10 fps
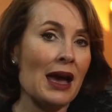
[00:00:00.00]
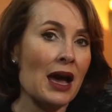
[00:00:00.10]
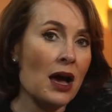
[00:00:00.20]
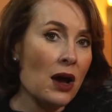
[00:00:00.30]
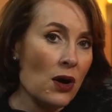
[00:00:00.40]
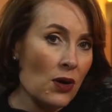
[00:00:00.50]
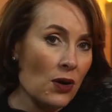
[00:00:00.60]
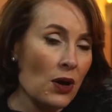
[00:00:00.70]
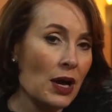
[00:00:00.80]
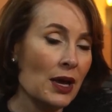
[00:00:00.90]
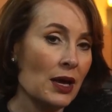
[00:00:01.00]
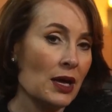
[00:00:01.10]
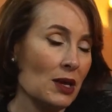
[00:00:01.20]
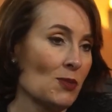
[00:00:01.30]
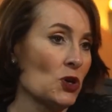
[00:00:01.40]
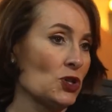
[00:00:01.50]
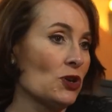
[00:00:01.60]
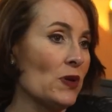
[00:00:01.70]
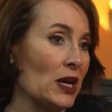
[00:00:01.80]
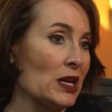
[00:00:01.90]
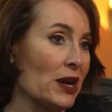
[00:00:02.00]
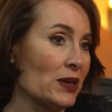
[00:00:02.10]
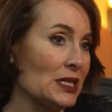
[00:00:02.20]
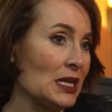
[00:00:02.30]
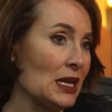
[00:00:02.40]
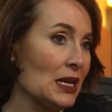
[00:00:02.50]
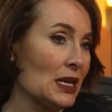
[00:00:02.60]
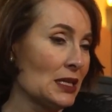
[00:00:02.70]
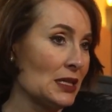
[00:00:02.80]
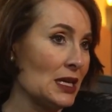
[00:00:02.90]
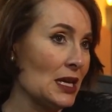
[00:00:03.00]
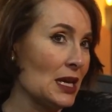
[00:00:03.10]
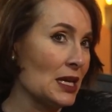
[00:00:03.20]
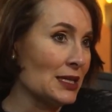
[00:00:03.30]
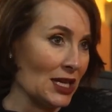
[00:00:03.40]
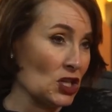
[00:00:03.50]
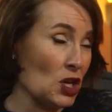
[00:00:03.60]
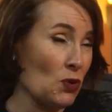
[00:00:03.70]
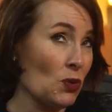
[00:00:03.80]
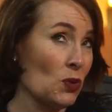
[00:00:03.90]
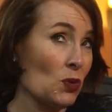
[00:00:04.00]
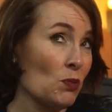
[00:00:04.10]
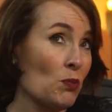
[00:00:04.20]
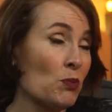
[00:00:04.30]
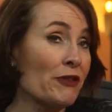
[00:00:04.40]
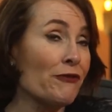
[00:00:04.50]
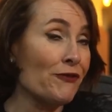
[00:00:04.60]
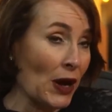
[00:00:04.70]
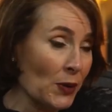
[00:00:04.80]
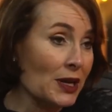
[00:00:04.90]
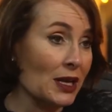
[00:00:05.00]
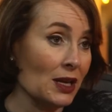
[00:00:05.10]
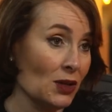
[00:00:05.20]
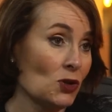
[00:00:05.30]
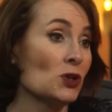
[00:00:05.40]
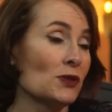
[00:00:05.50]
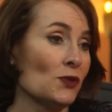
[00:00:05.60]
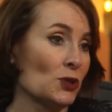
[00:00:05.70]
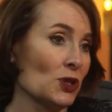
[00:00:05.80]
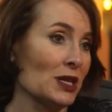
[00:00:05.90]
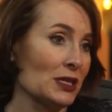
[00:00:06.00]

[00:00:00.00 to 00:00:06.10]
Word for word: how emotion granularity is is actually profoundly useful